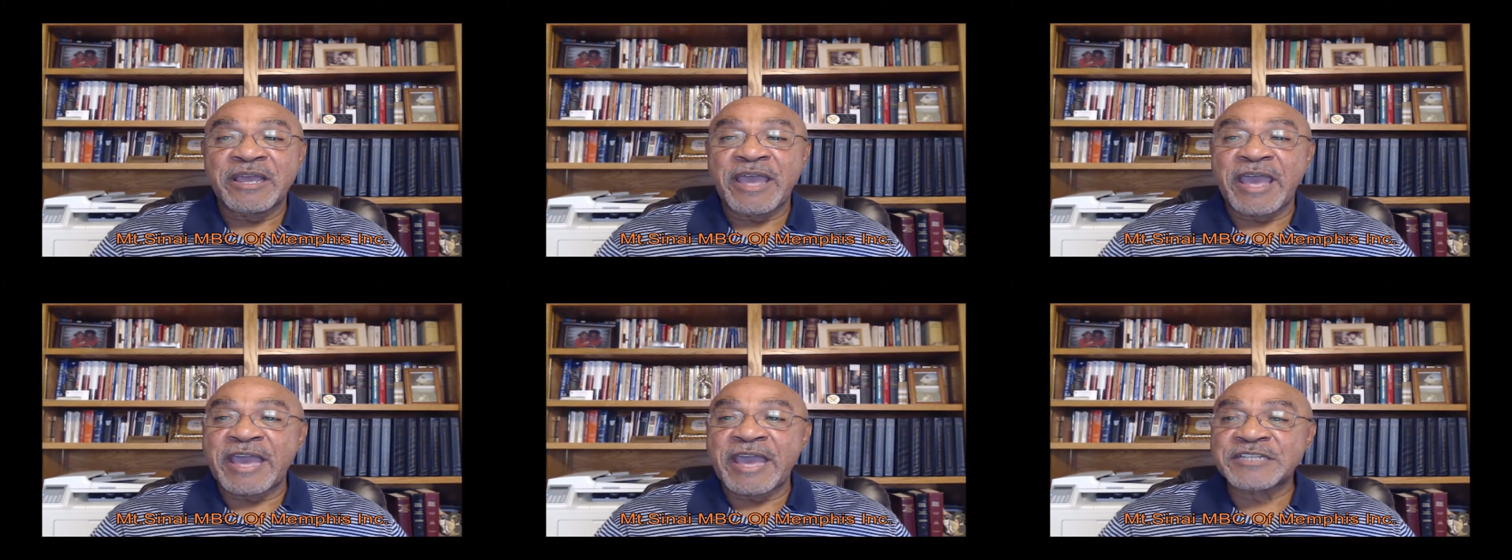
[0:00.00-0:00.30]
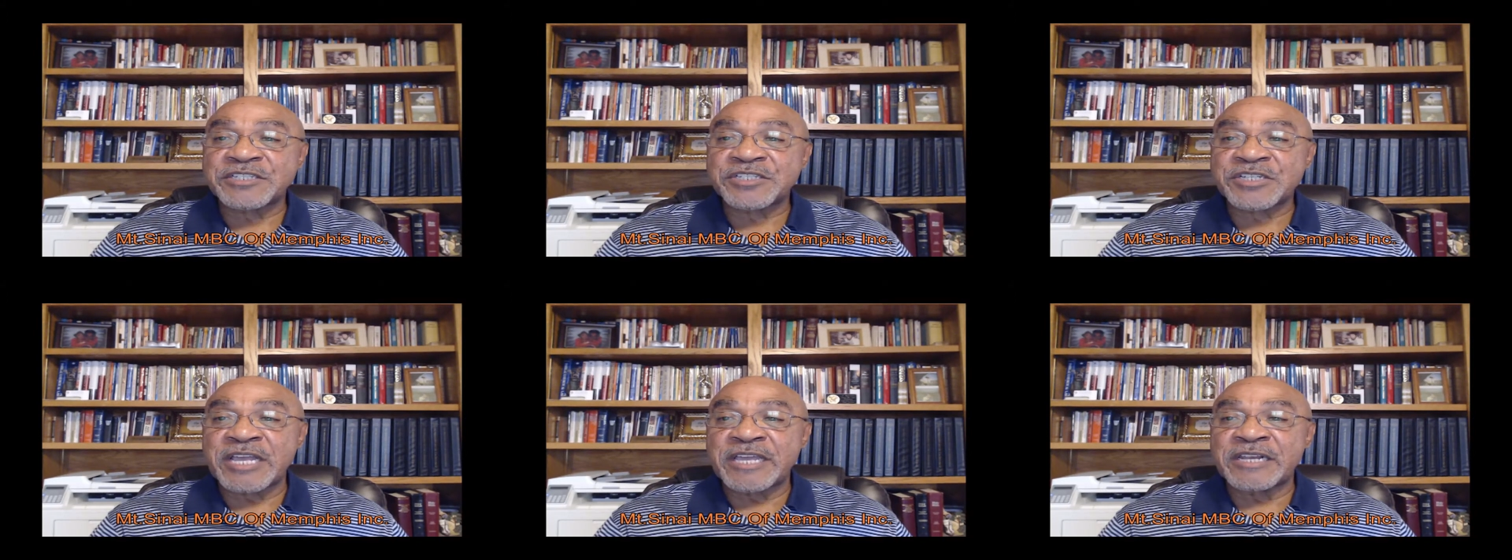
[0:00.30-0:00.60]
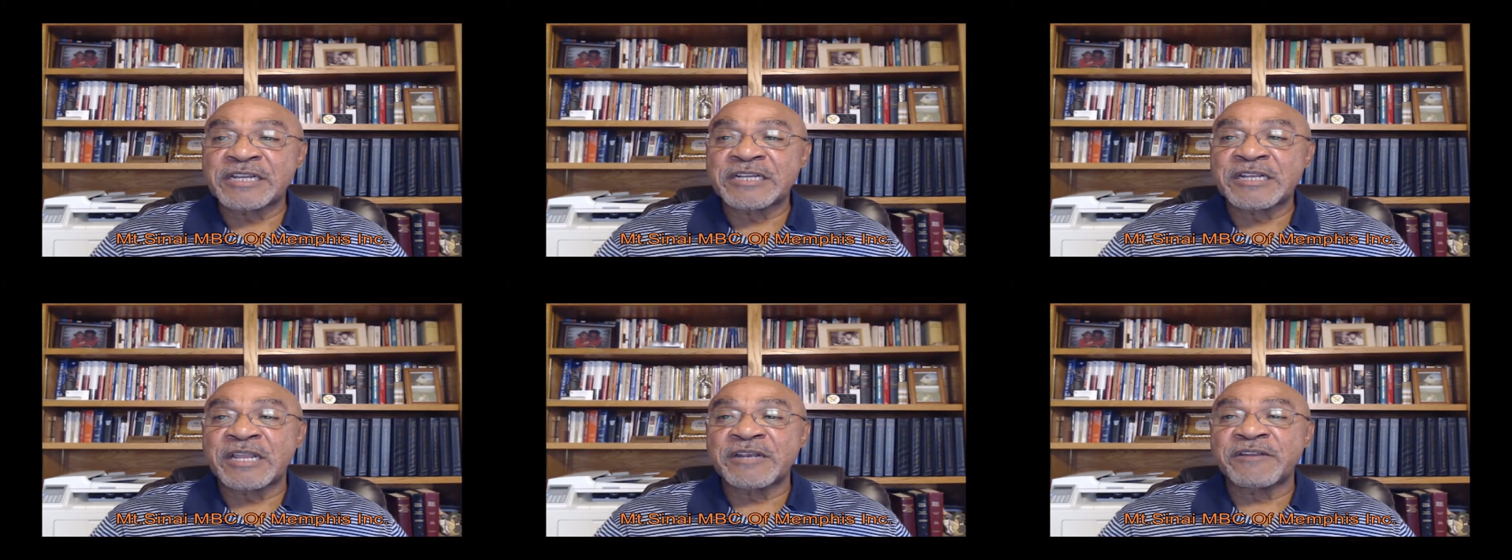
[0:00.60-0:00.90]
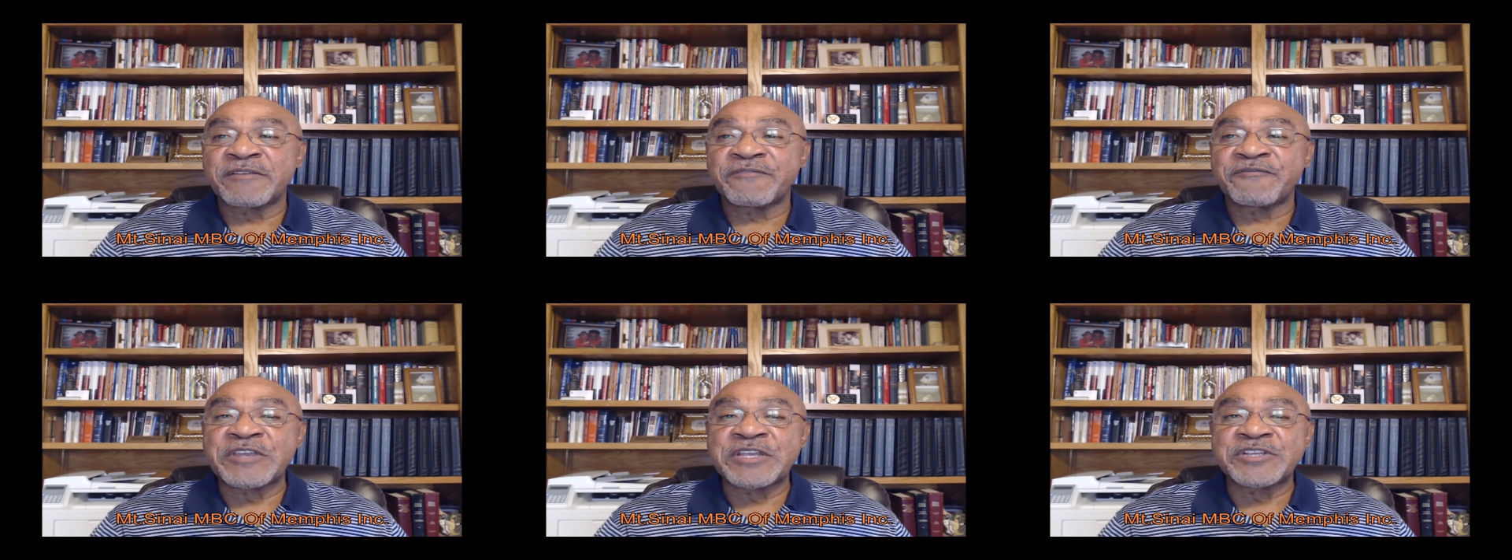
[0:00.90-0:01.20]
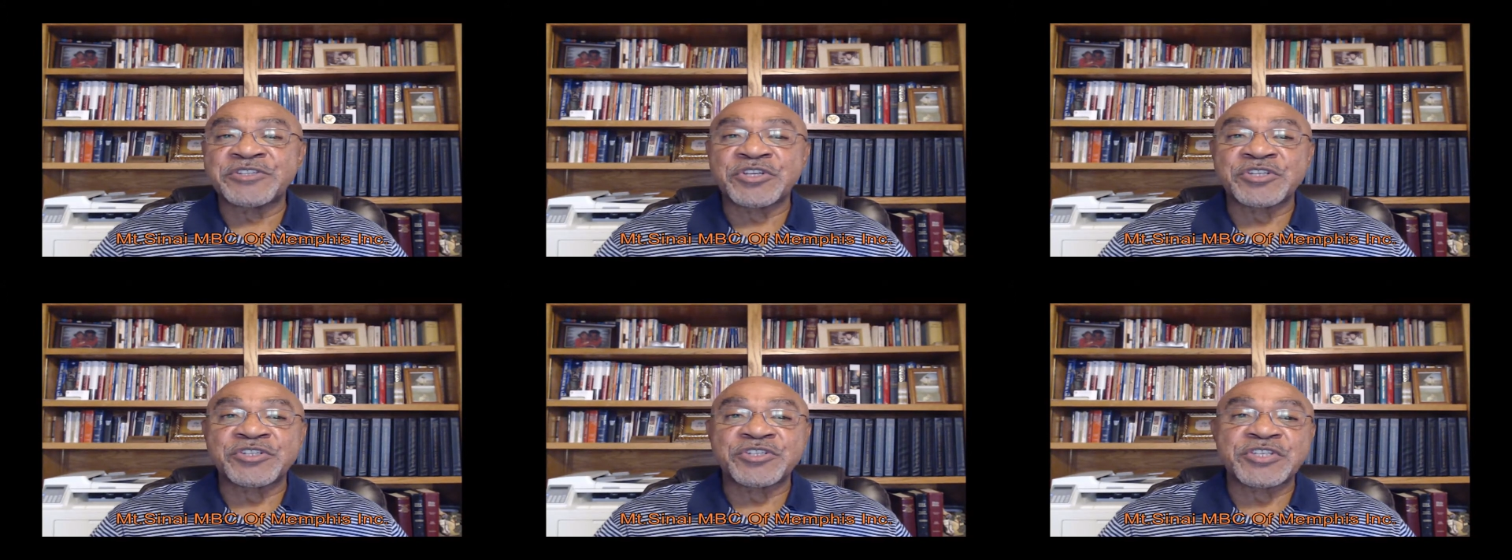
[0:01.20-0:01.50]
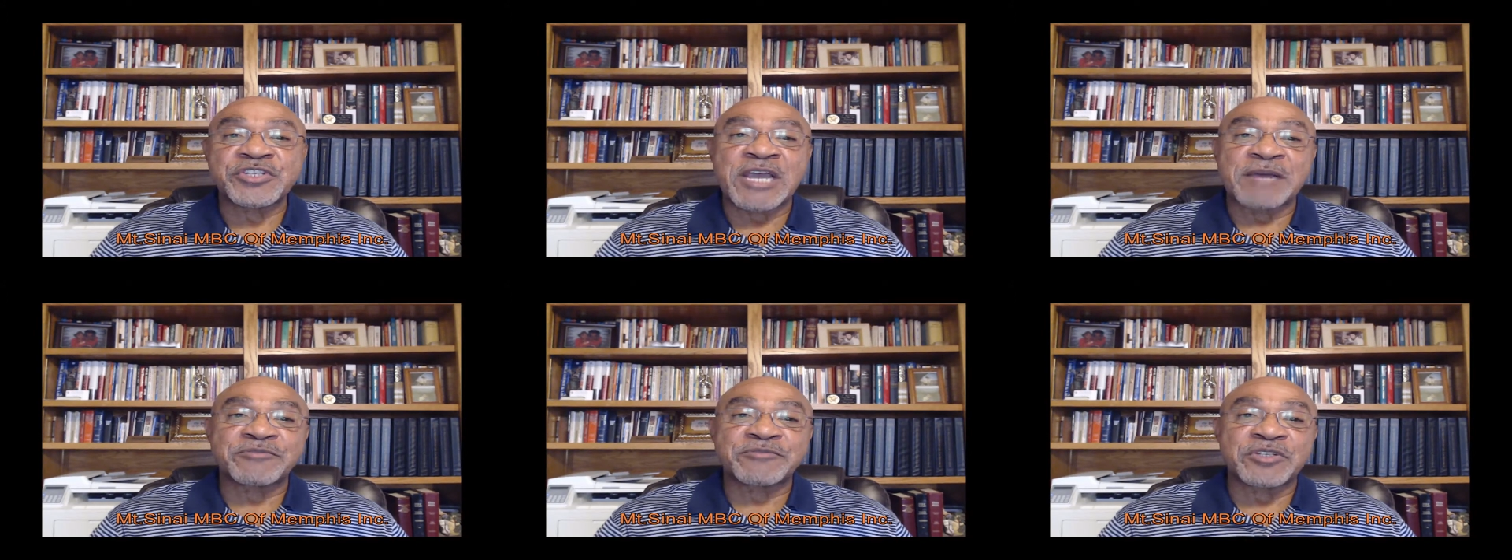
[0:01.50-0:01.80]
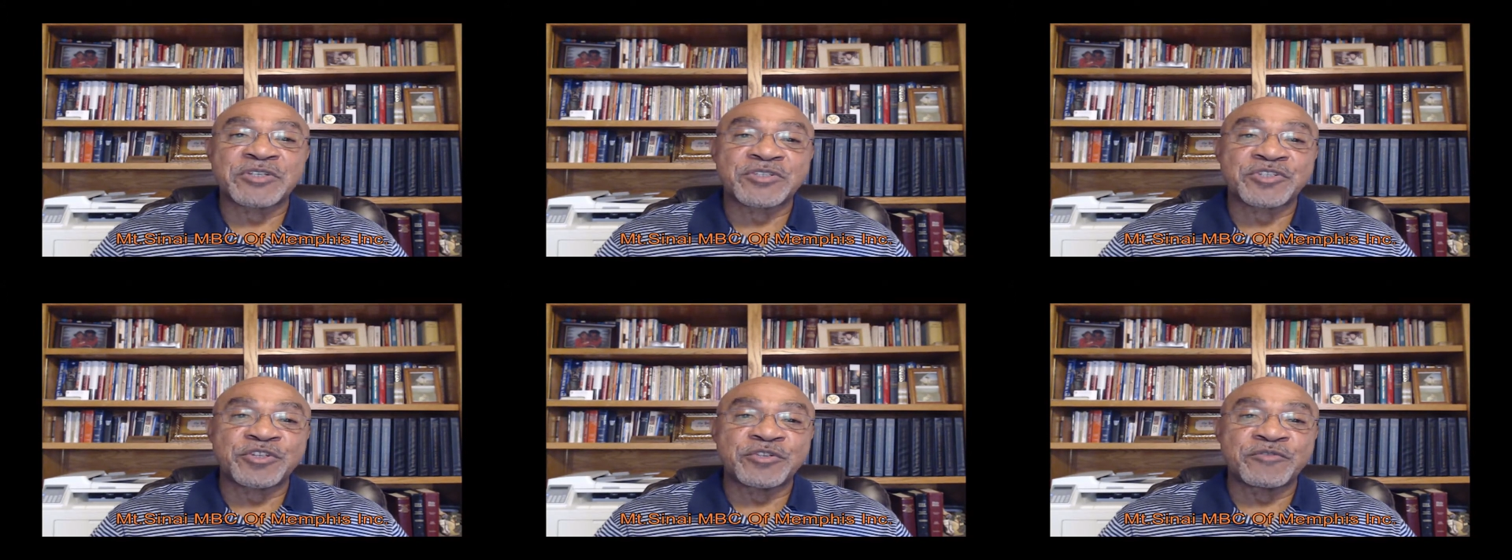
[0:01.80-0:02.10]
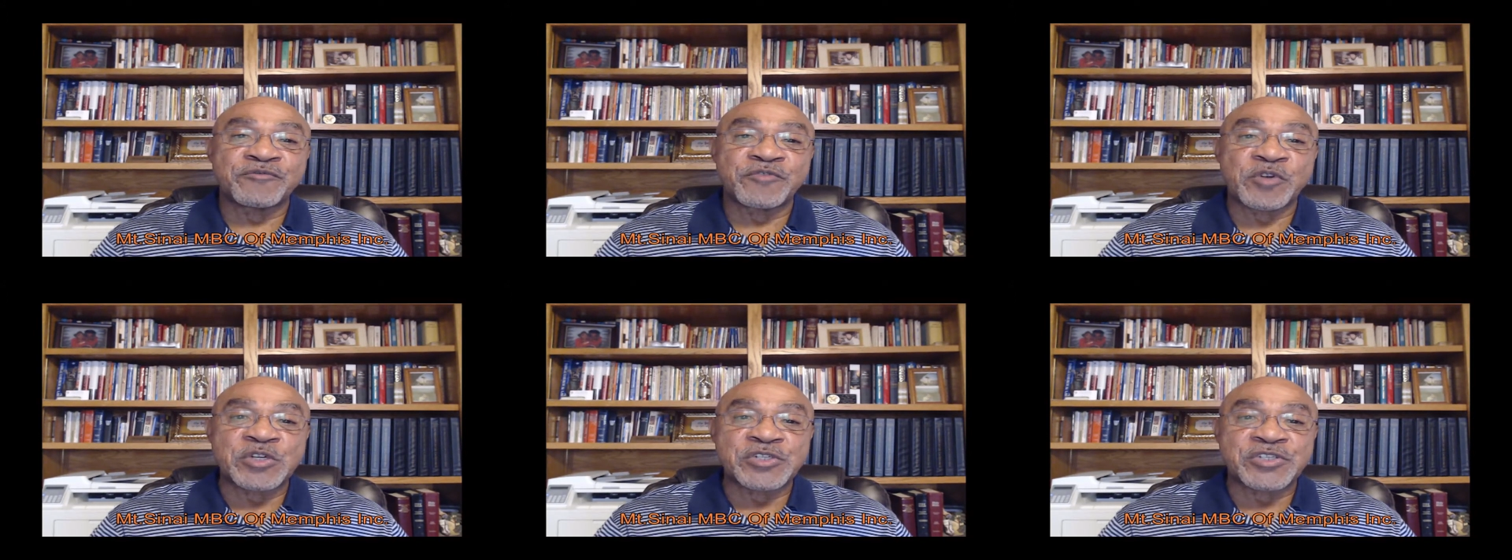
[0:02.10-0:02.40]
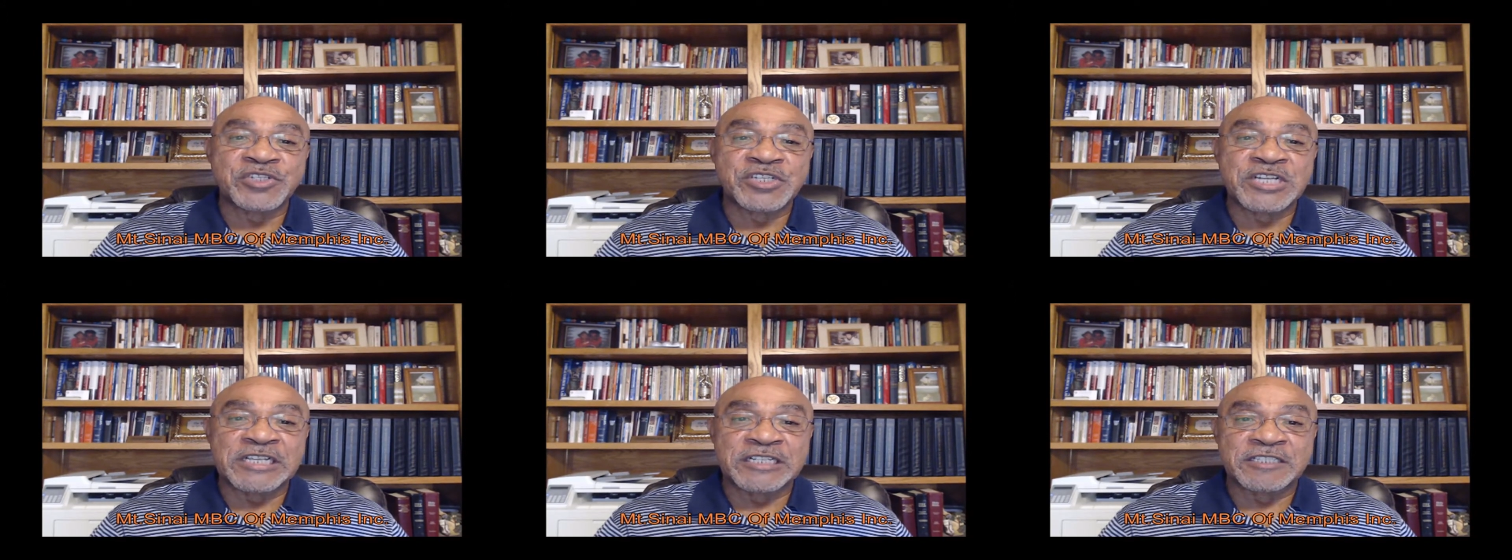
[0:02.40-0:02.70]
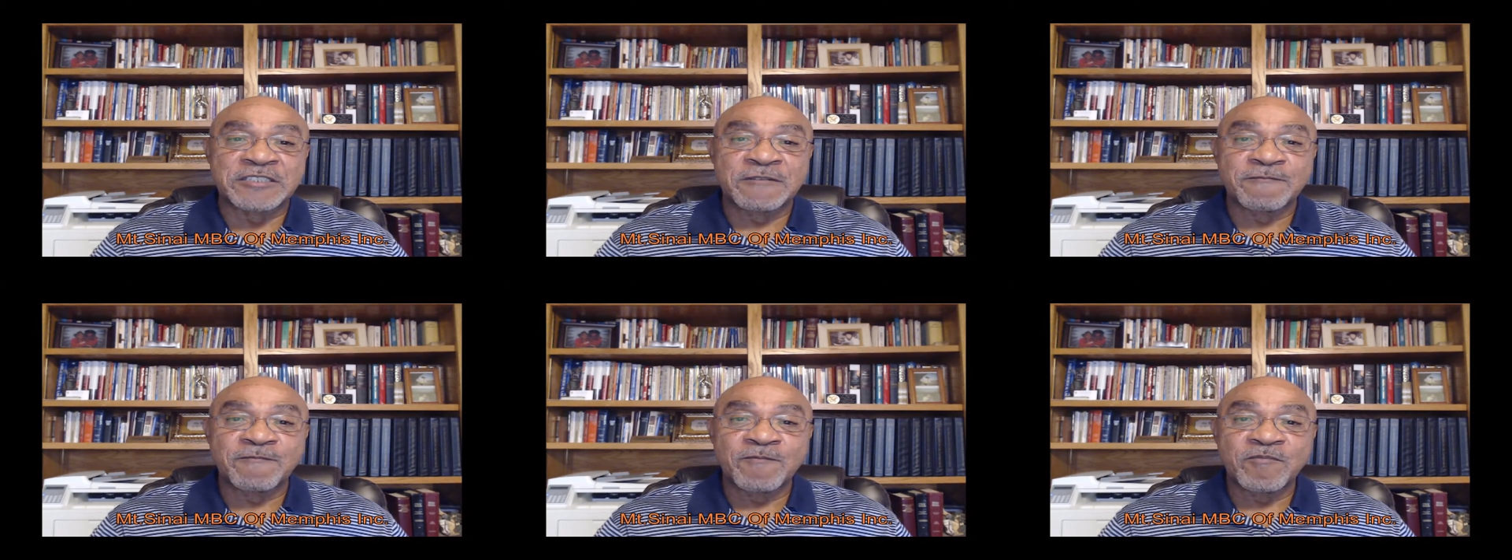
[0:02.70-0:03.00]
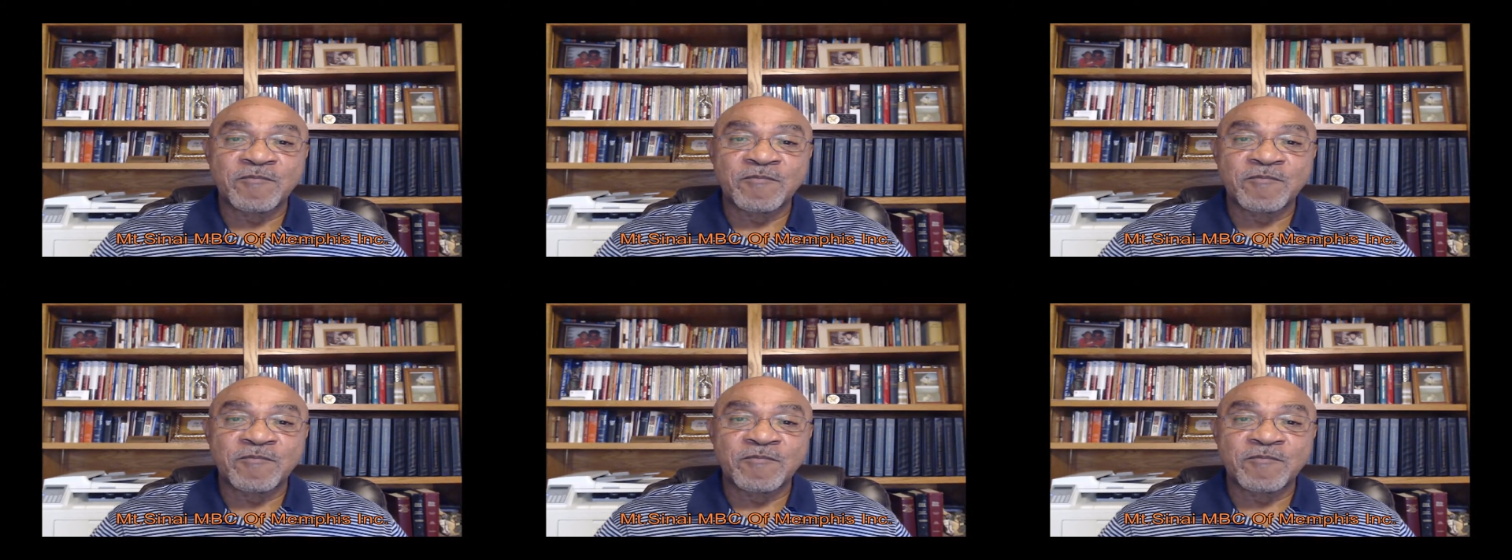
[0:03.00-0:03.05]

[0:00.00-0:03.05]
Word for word: as stated in Ephesians chapter 2 verse 6.